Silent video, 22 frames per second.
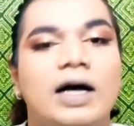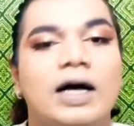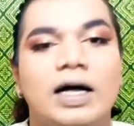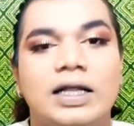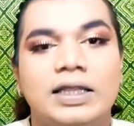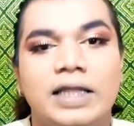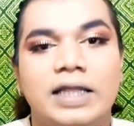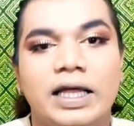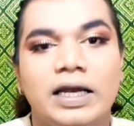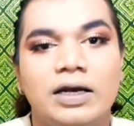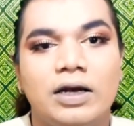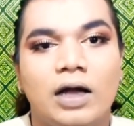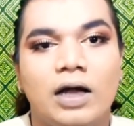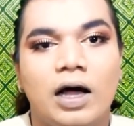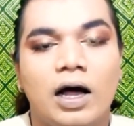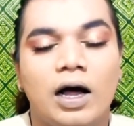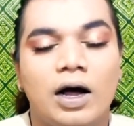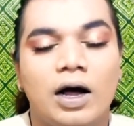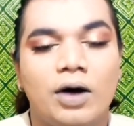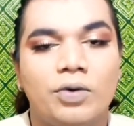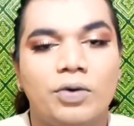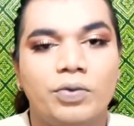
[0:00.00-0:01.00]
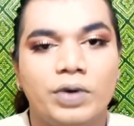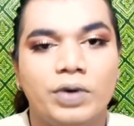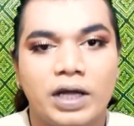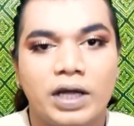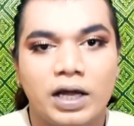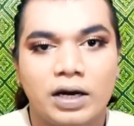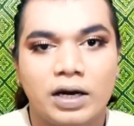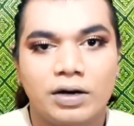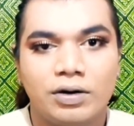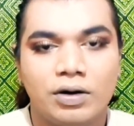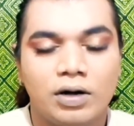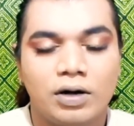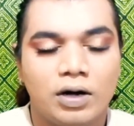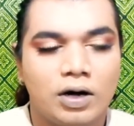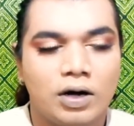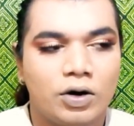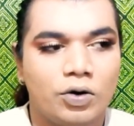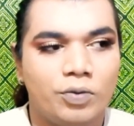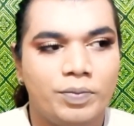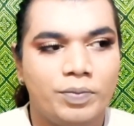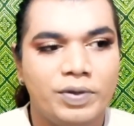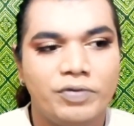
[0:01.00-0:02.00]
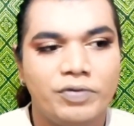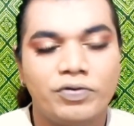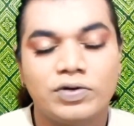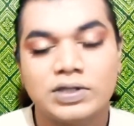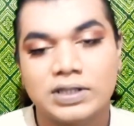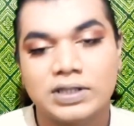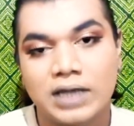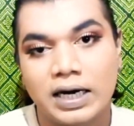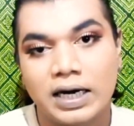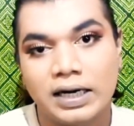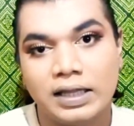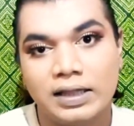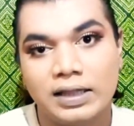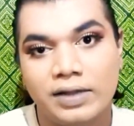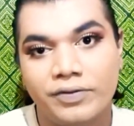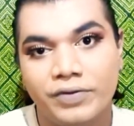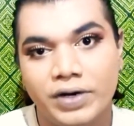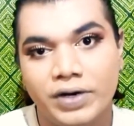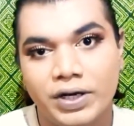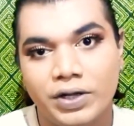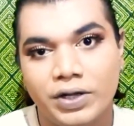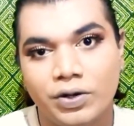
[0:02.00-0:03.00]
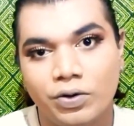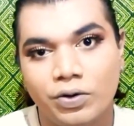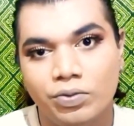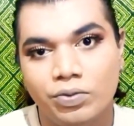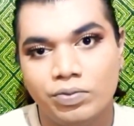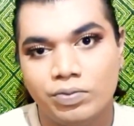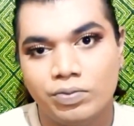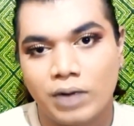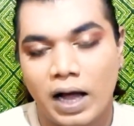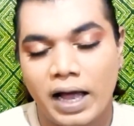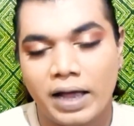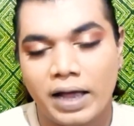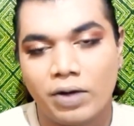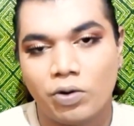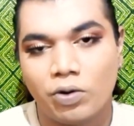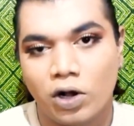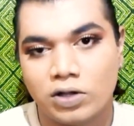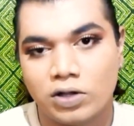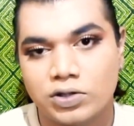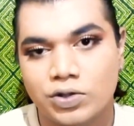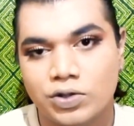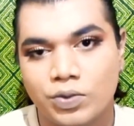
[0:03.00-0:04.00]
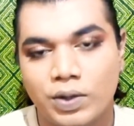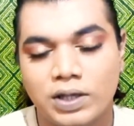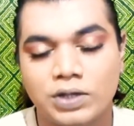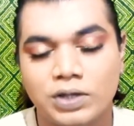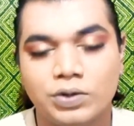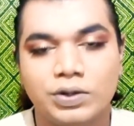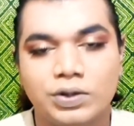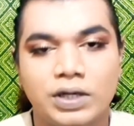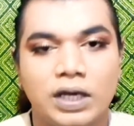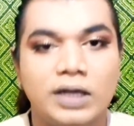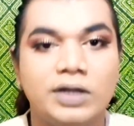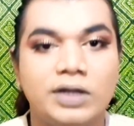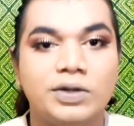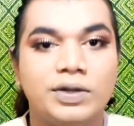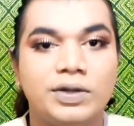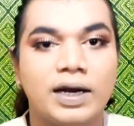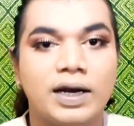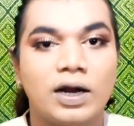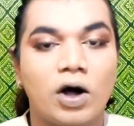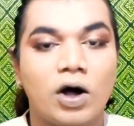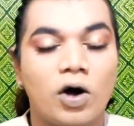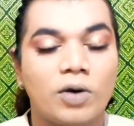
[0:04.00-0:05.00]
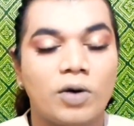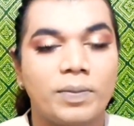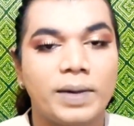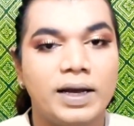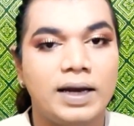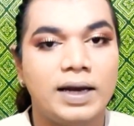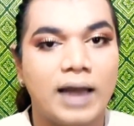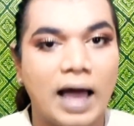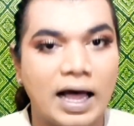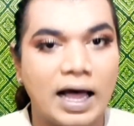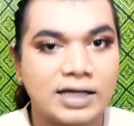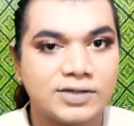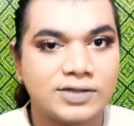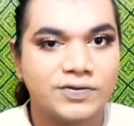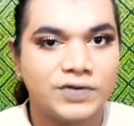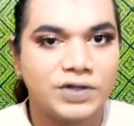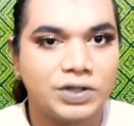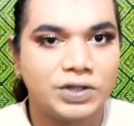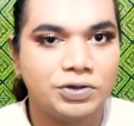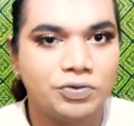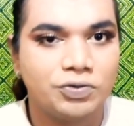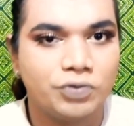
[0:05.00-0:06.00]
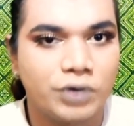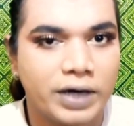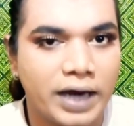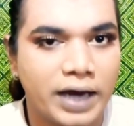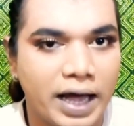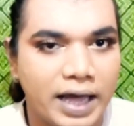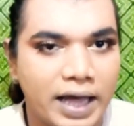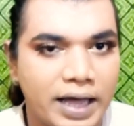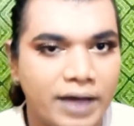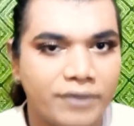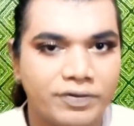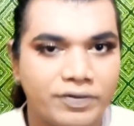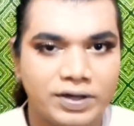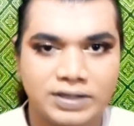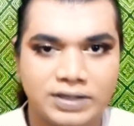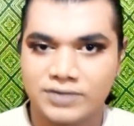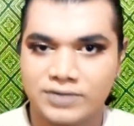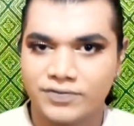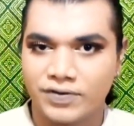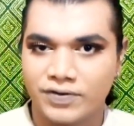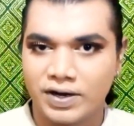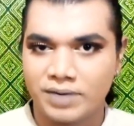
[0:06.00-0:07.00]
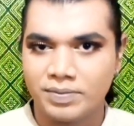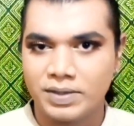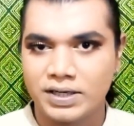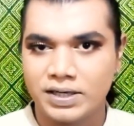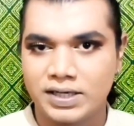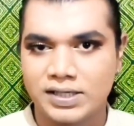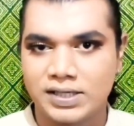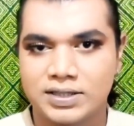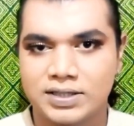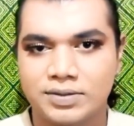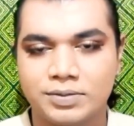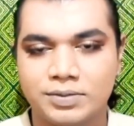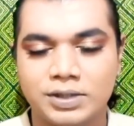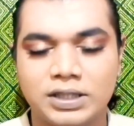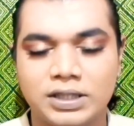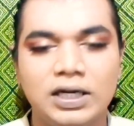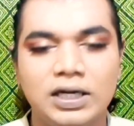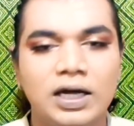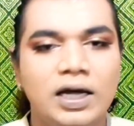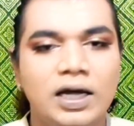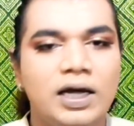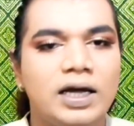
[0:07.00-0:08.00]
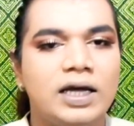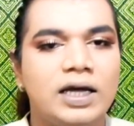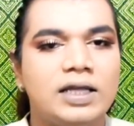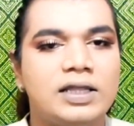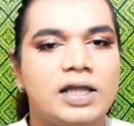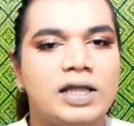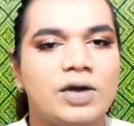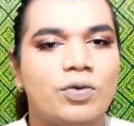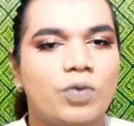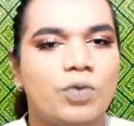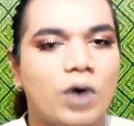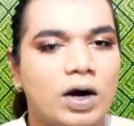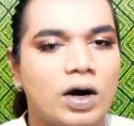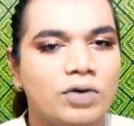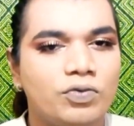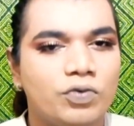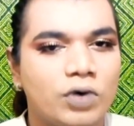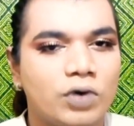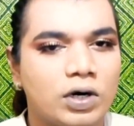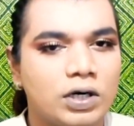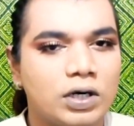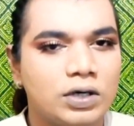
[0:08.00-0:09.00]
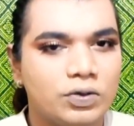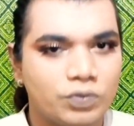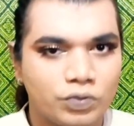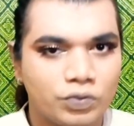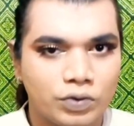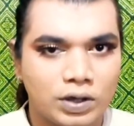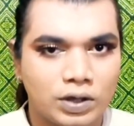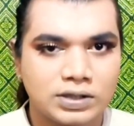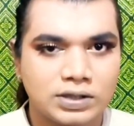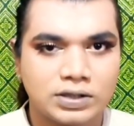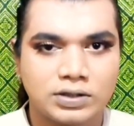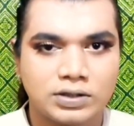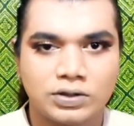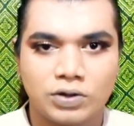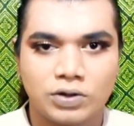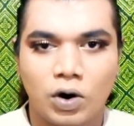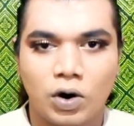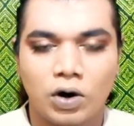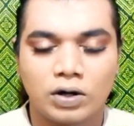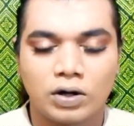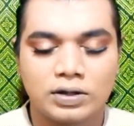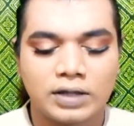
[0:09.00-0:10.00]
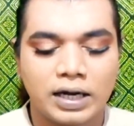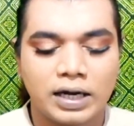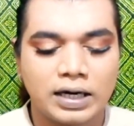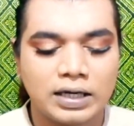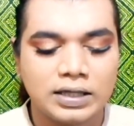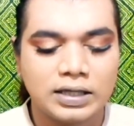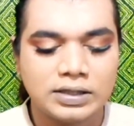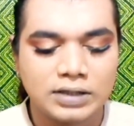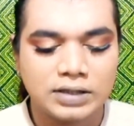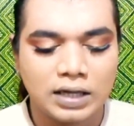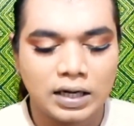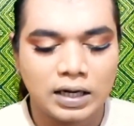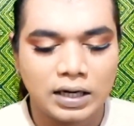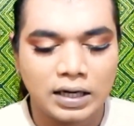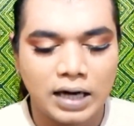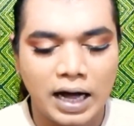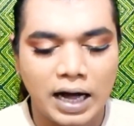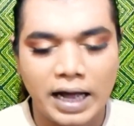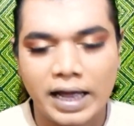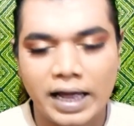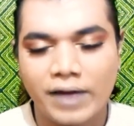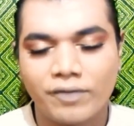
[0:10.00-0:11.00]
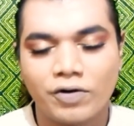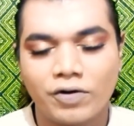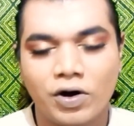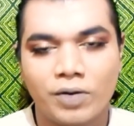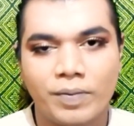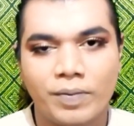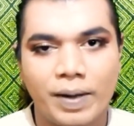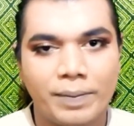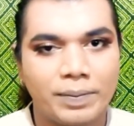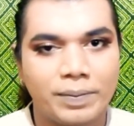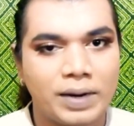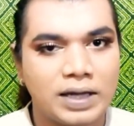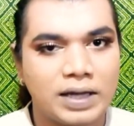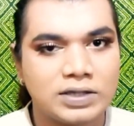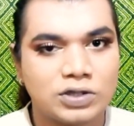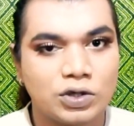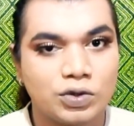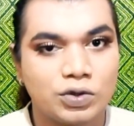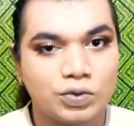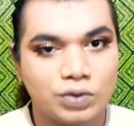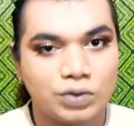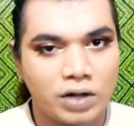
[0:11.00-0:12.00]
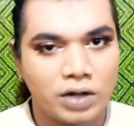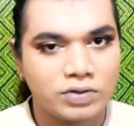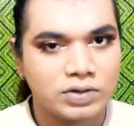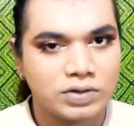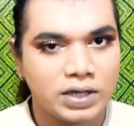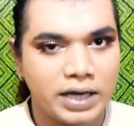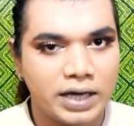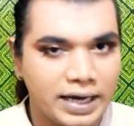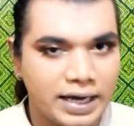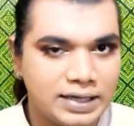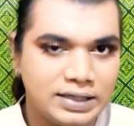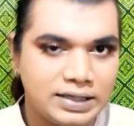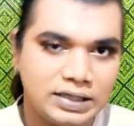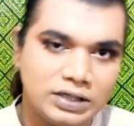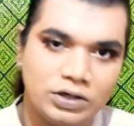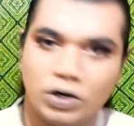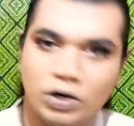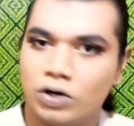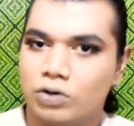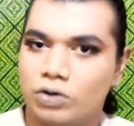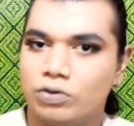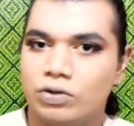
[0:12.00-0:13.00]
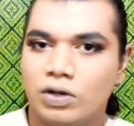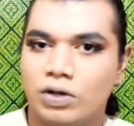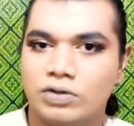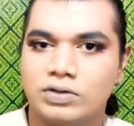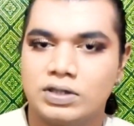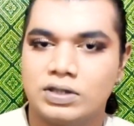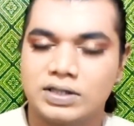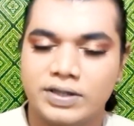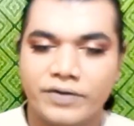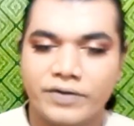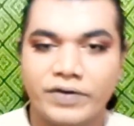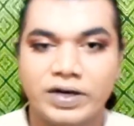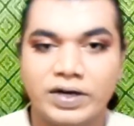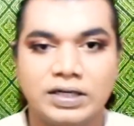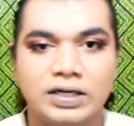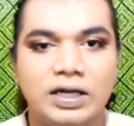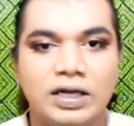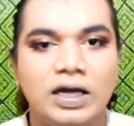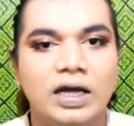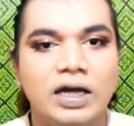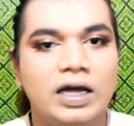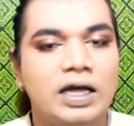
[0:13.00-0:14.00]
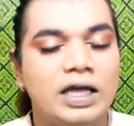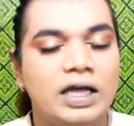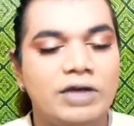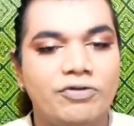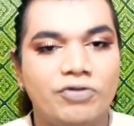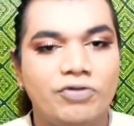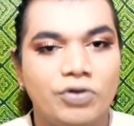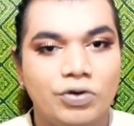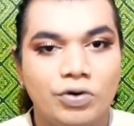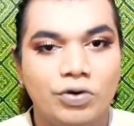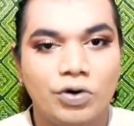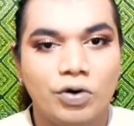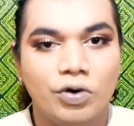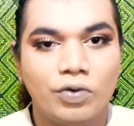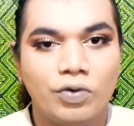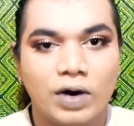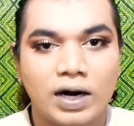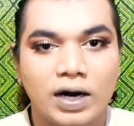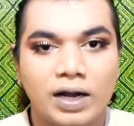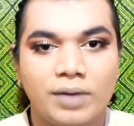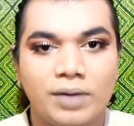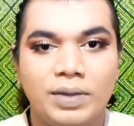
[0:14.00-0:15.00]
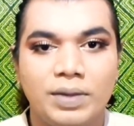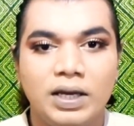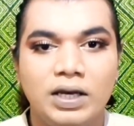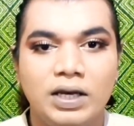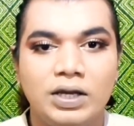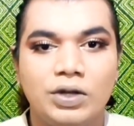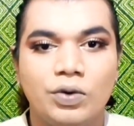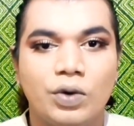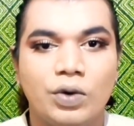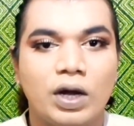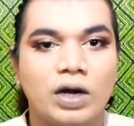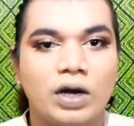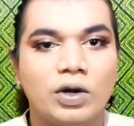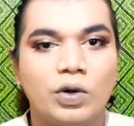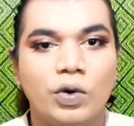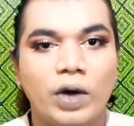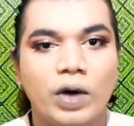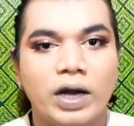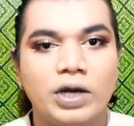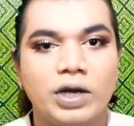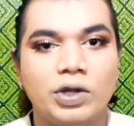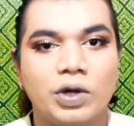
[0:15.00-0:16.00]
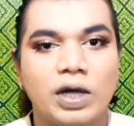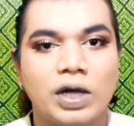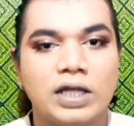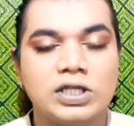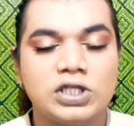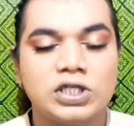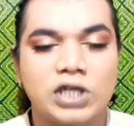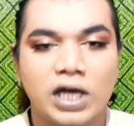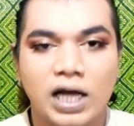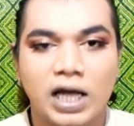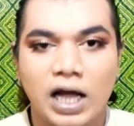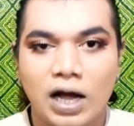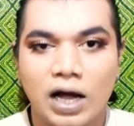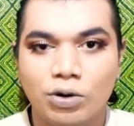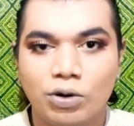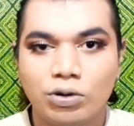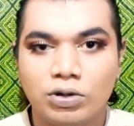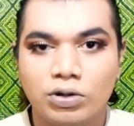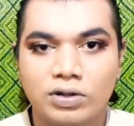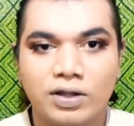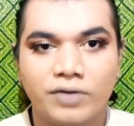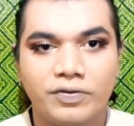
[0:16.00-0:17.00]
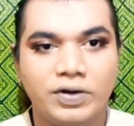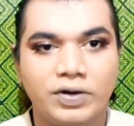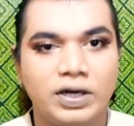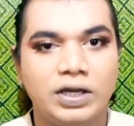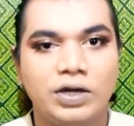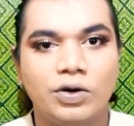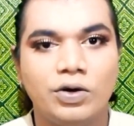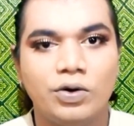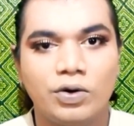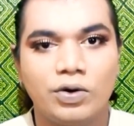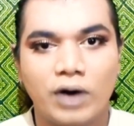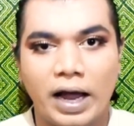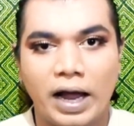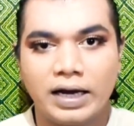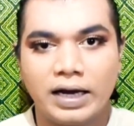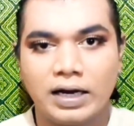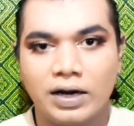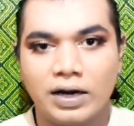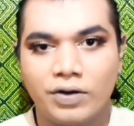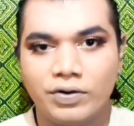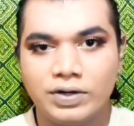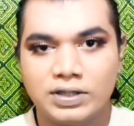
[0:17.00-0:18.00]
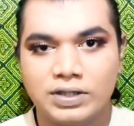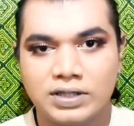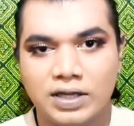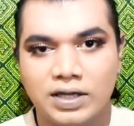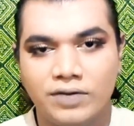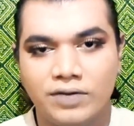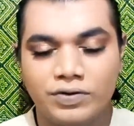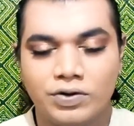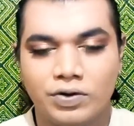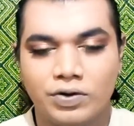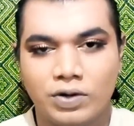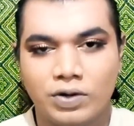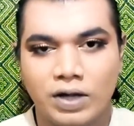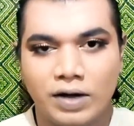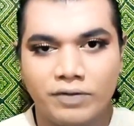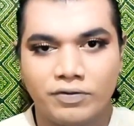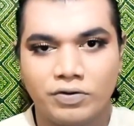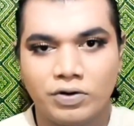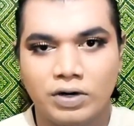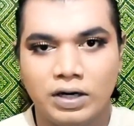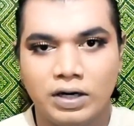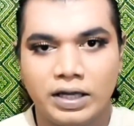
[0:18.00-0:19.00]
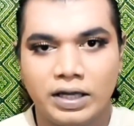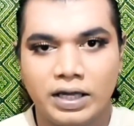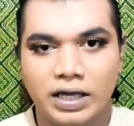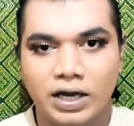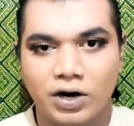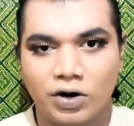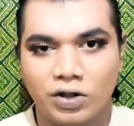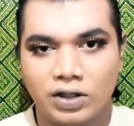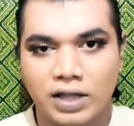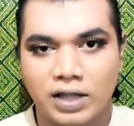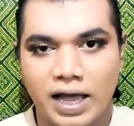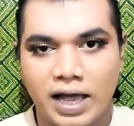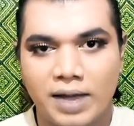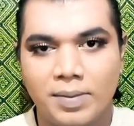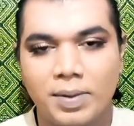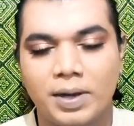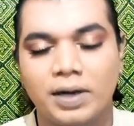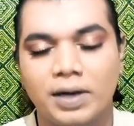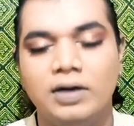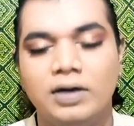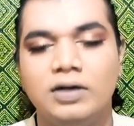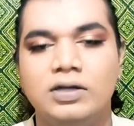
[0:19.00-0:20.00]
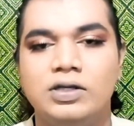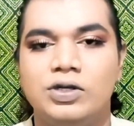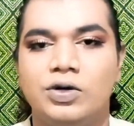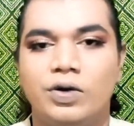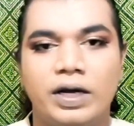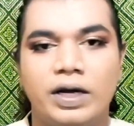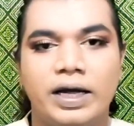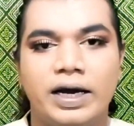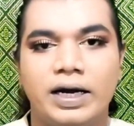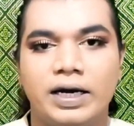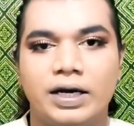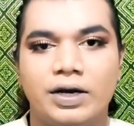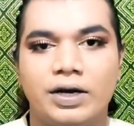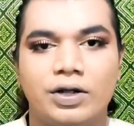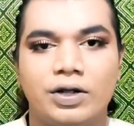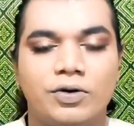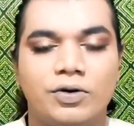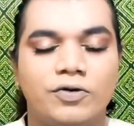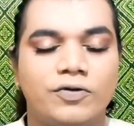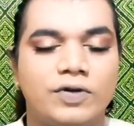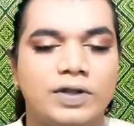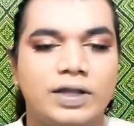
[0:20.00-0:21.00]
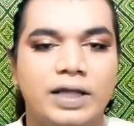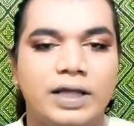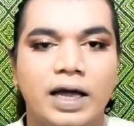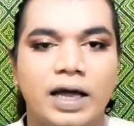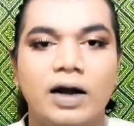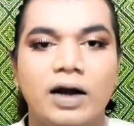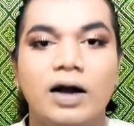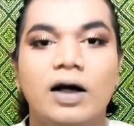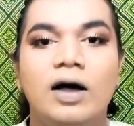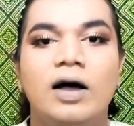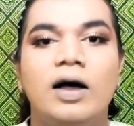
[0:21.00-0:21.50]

Then we can, before starting the video, I also want to tell you that on my last video where I have testified my testimony, in there one word was wrong. That is, I have got baptized on 2018, not 2017. If you know what I mean, you can go and you can check out the video right now itself. You have to click here on the I button, you will get it over there.